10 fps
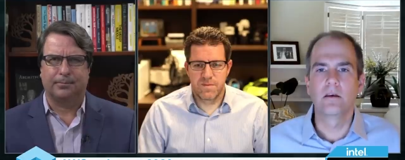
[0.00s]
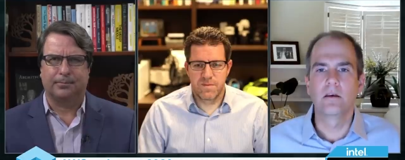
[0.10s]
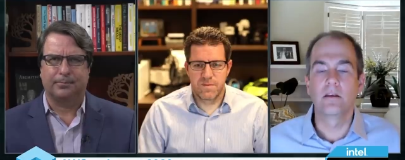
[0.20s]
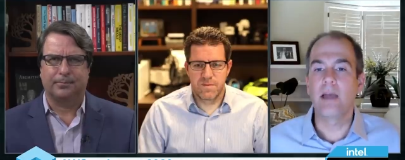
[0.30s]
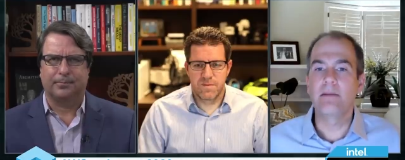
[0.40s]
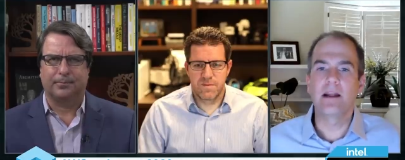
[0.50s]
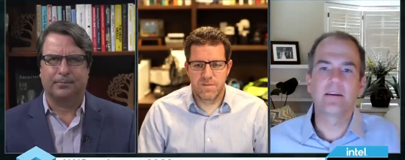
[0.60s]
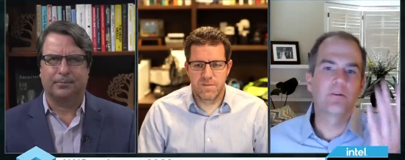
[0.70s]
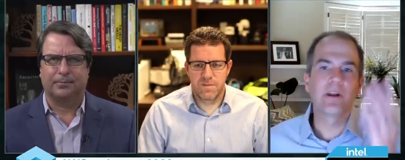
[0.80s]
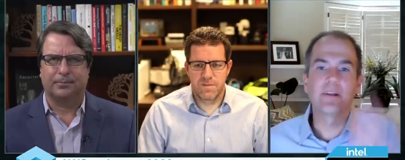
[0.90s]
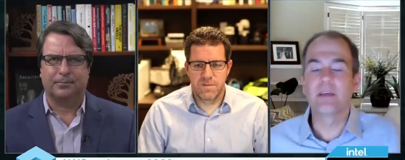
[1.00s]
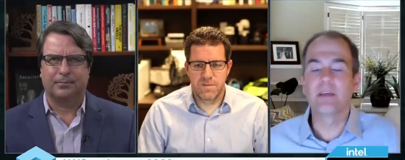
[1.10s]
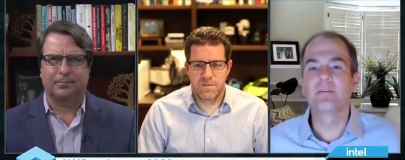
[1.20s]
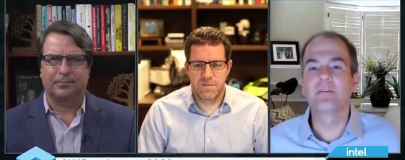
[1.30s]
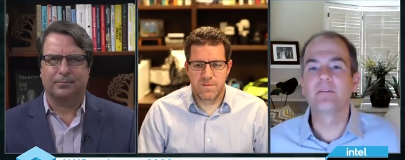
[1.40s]
Speaker 1: Yeah, I mean, I'll give you one
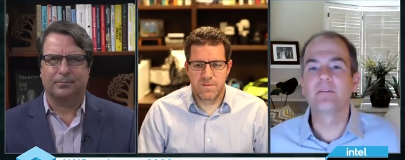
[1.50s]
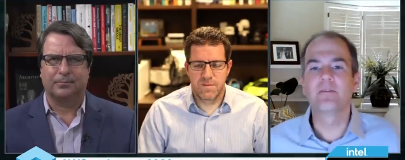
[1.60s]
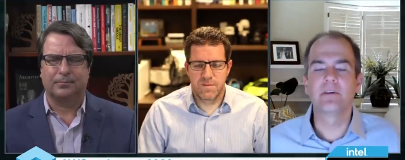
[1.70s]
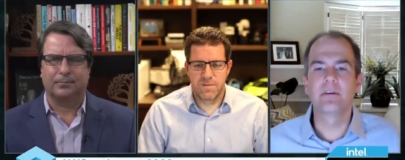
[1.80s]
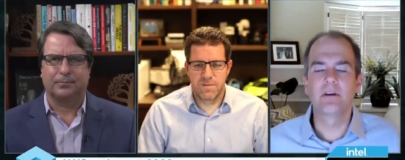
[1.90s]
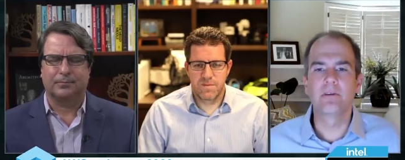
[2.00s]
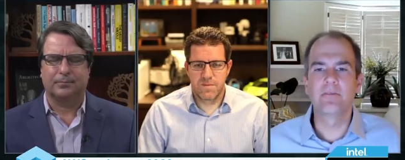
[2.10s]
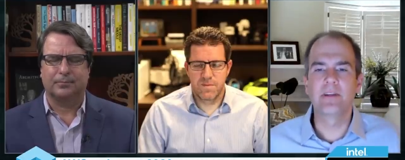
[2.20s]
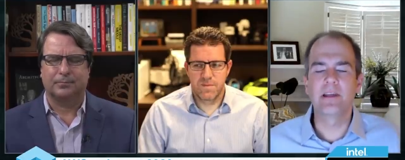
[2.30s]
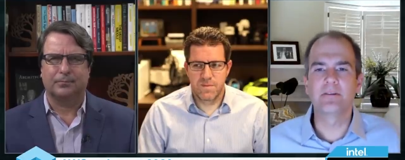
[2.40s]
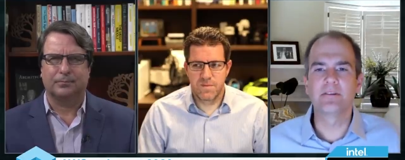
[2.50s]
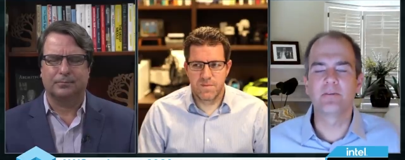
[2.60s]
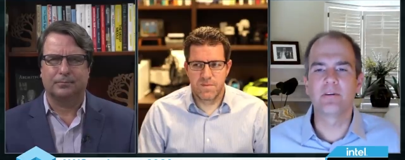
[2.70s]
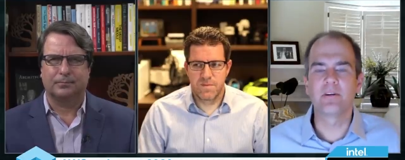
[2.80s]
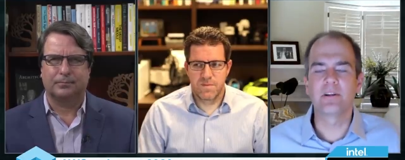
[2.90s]
example for, so we, you know, we've been able to
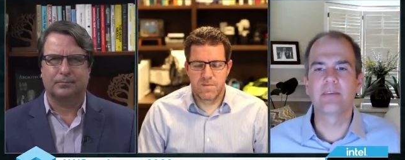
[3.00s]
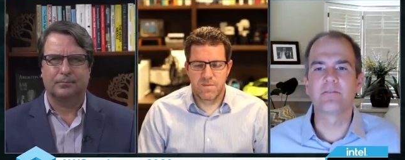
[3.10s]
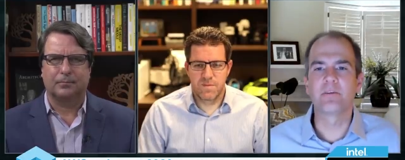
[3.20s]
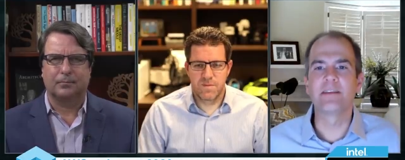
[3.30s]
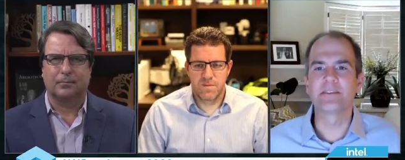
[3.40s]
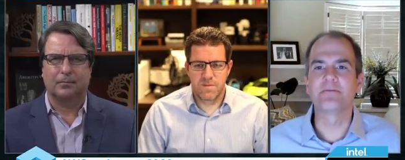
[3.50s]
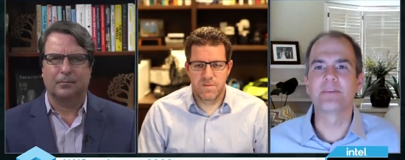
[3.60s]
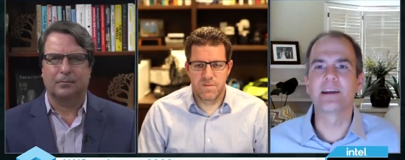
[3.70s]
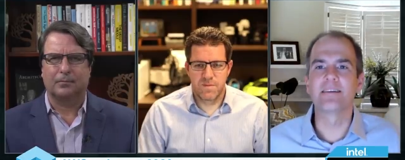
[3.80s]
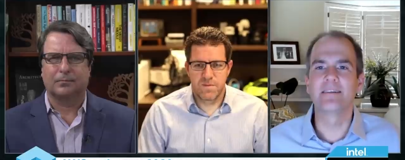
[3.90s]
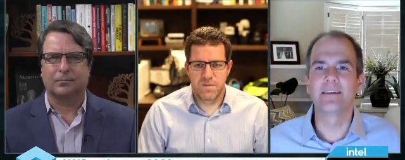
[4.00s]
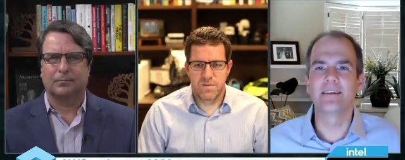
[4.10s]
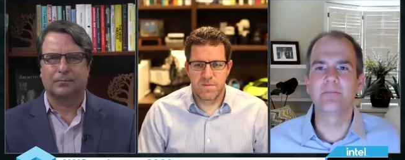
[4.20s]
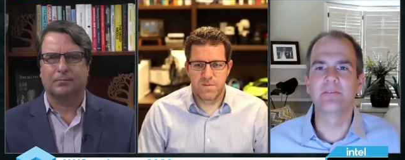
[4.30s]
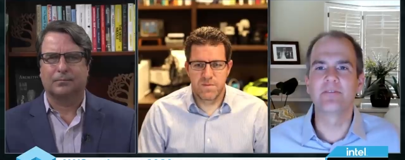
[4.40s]
support for CloudFormation, right? On
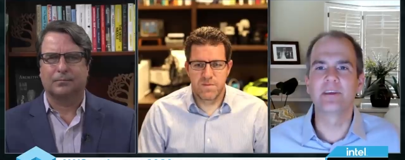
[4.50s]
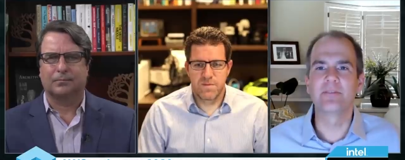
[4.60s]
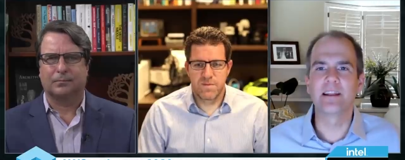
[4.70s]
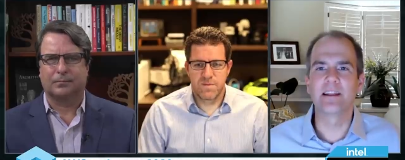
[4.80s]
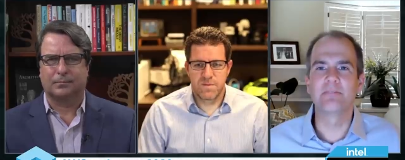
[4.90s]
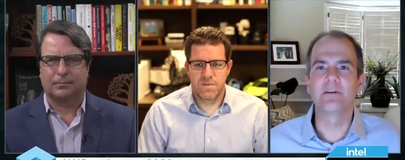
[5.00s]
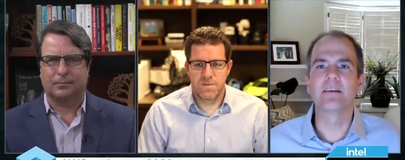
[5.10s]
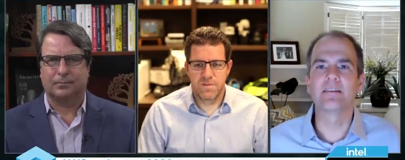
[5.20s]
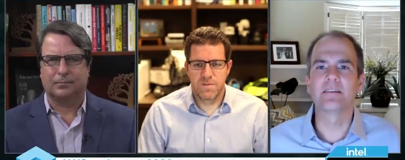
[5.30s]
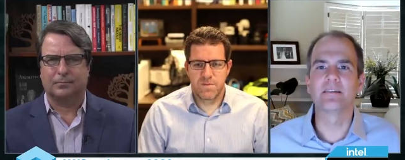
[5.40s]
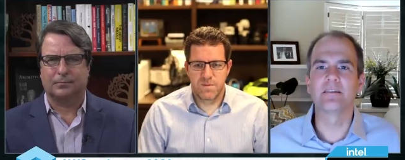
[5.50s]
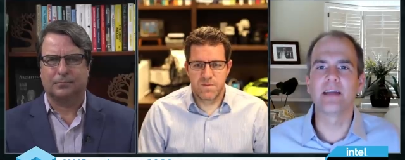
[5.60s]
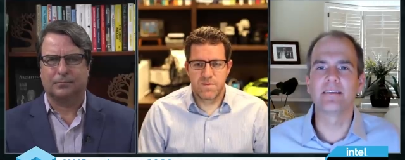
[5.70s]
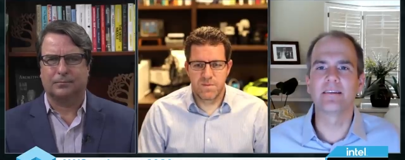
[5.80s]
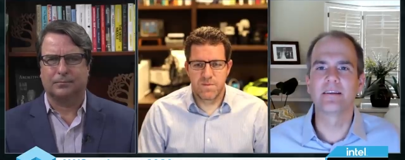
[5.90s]
top of VMC and AWS. And so
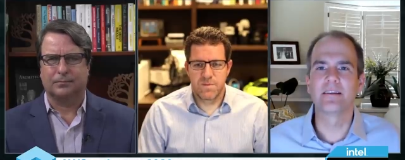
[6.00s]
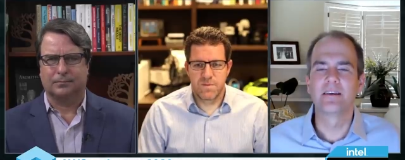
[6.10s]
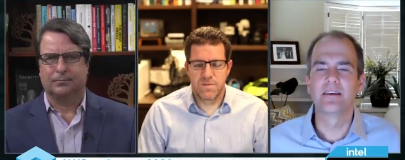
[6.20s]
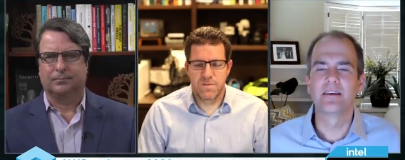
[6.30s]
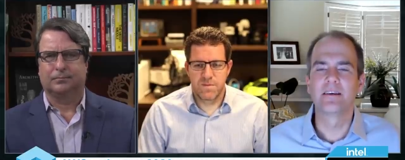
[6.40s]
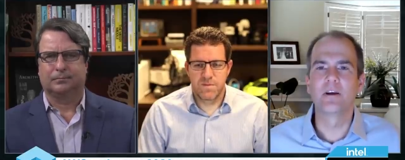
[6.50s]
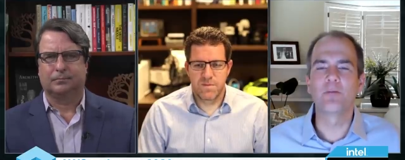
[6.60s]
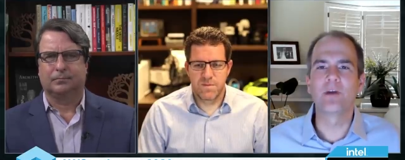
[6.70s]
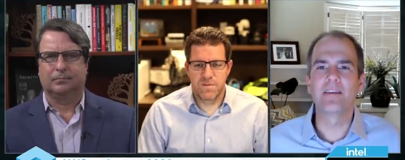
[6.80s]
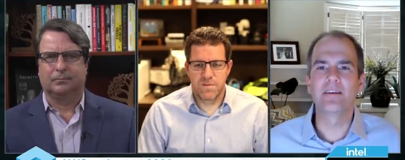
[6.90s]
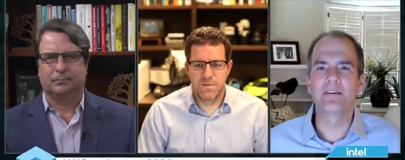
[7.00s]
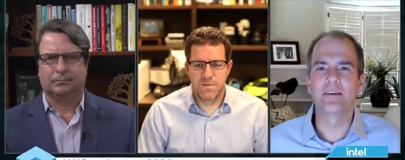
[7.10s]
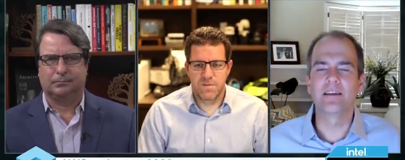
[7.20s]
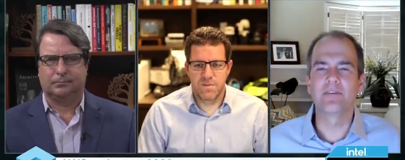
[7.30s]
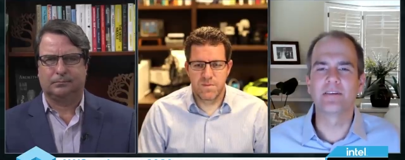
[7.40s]
that's, you know, one way that you
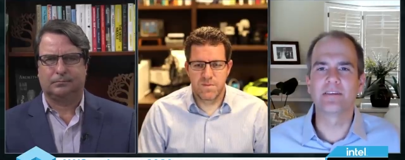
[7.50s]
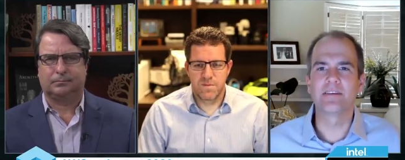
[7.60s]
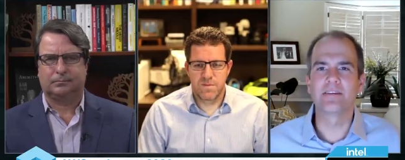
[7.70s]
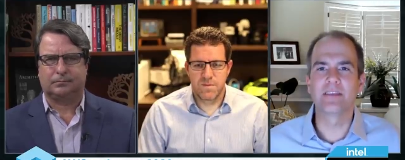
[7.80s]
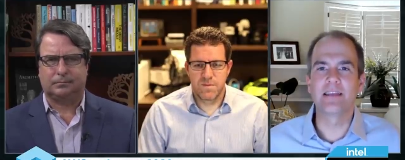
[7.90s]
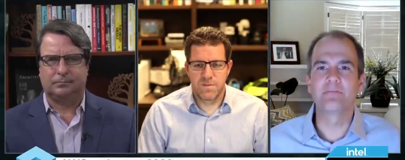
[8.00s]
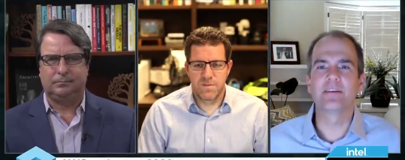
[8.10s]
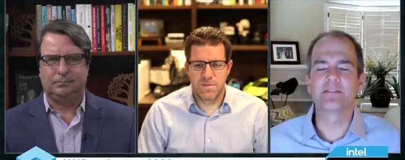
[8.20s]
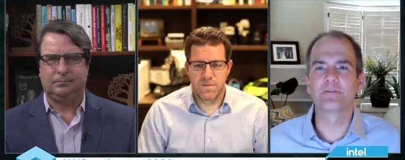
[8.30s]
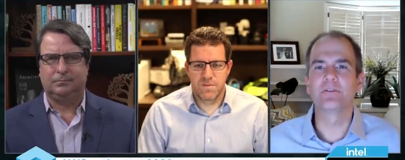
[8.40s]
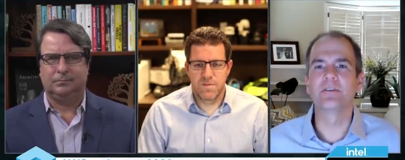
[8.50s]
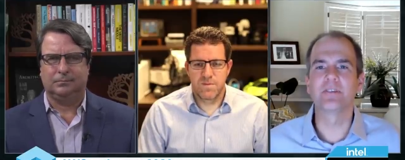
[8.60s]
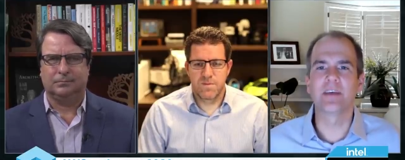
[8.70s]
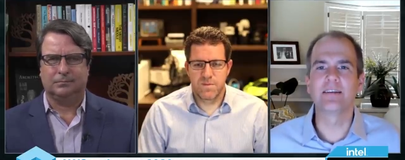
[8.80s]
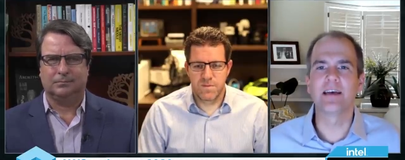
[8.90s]
can leverage these AWS
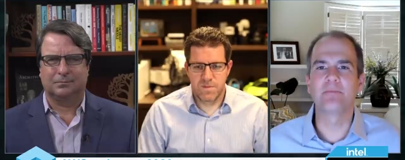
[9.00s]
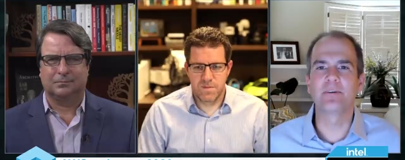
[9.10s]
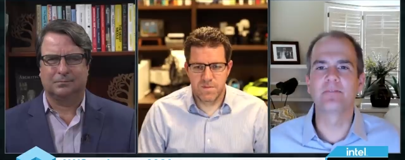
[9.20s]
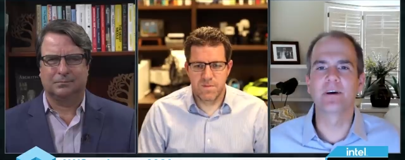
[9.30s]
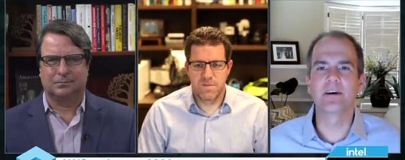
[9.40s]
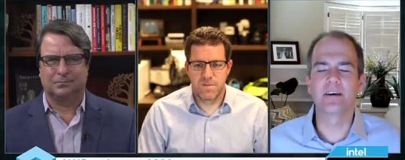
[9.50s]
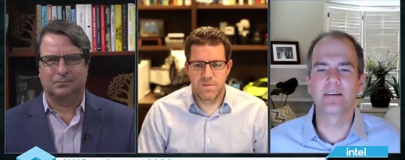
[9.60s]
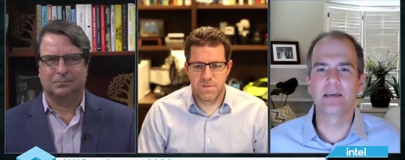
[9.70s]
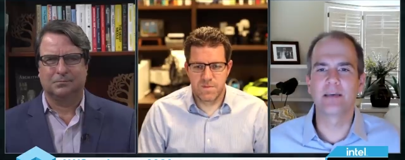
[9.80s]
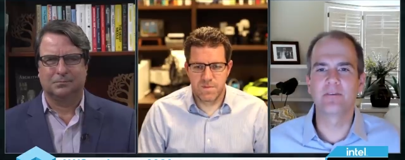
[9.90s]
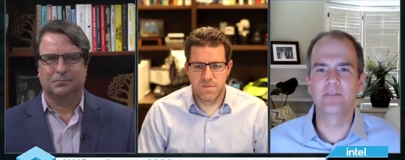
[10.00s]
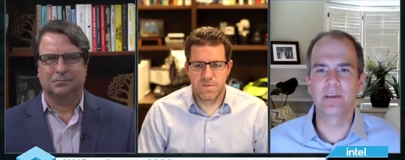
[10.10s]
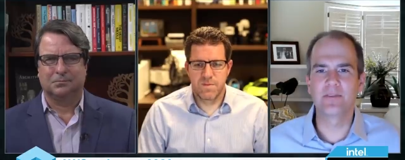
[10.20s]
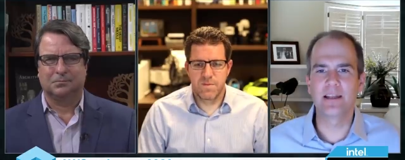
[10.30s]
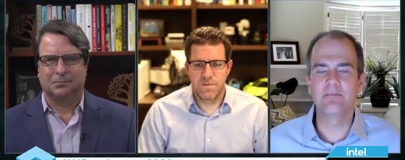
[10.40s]
tools on top of, uh, on top of
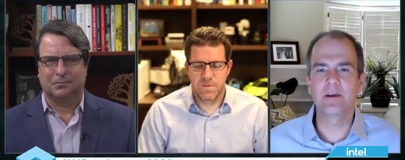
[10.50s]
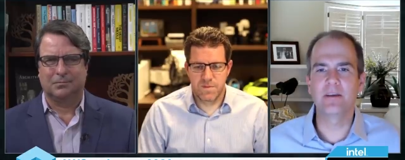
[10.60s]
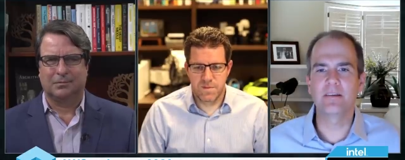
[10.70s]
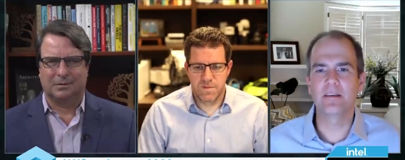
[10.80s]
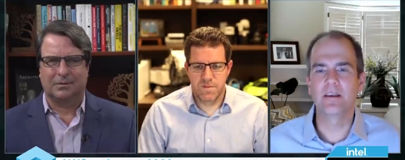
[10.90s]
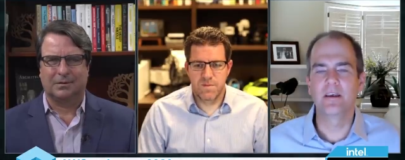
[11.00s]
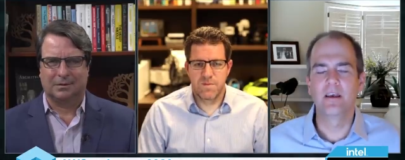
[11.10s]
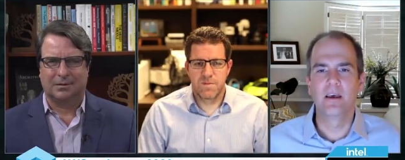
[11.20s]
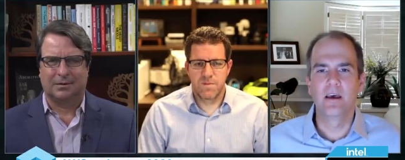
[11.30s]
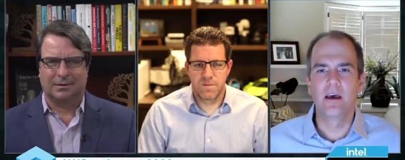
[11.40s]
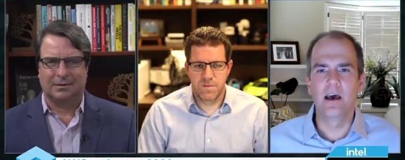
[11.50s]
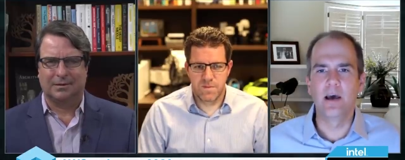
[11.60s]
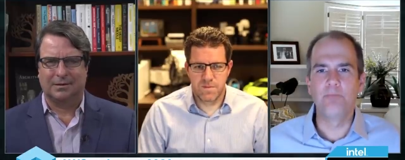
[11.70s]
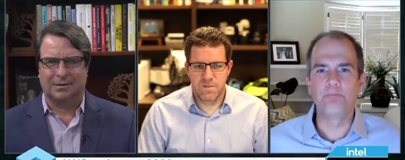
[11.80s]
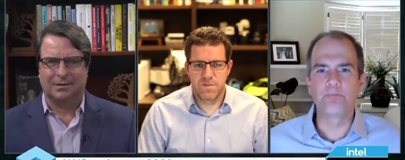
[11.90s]
VMC and AWS.
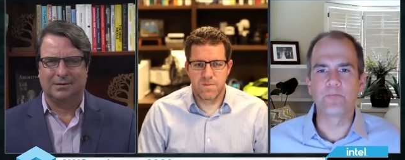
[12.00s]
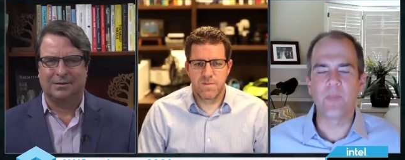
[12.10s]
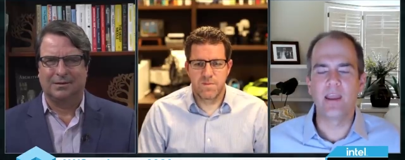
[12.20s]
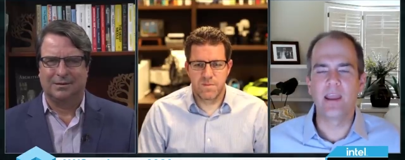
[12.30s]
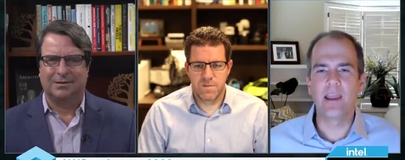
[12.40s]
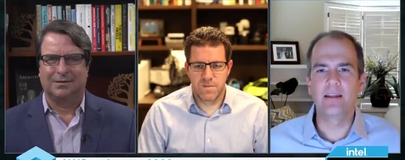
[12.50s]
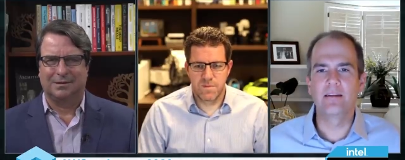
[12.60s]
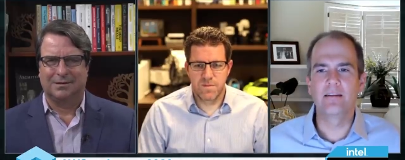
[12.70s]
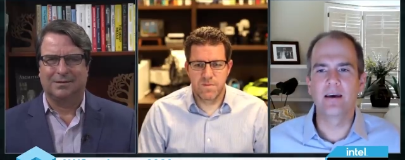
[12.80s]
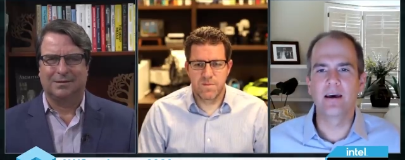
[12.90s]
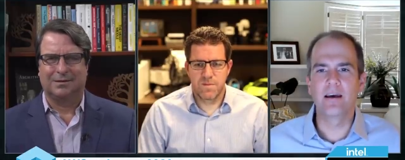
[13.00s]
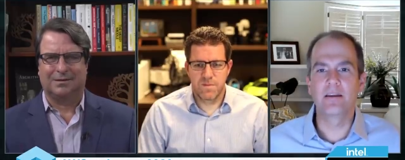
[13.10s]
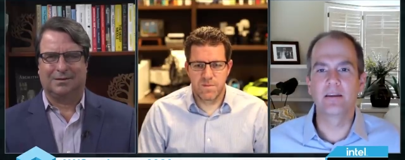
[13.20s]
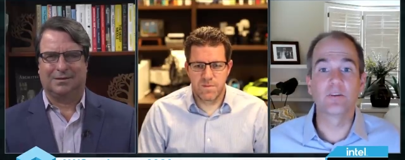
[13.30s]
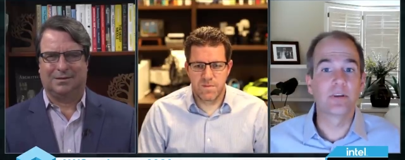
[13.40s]
Um, and, uh,
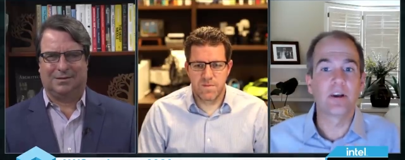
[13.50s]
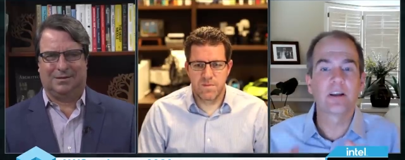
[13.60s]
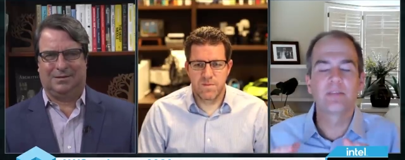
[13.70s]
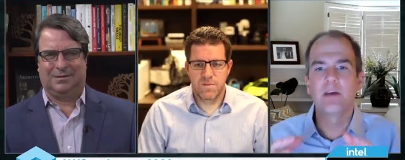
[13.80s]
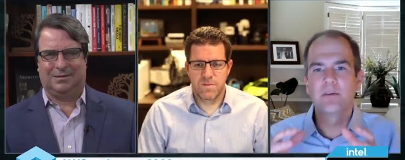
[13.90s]
you know, as we talked about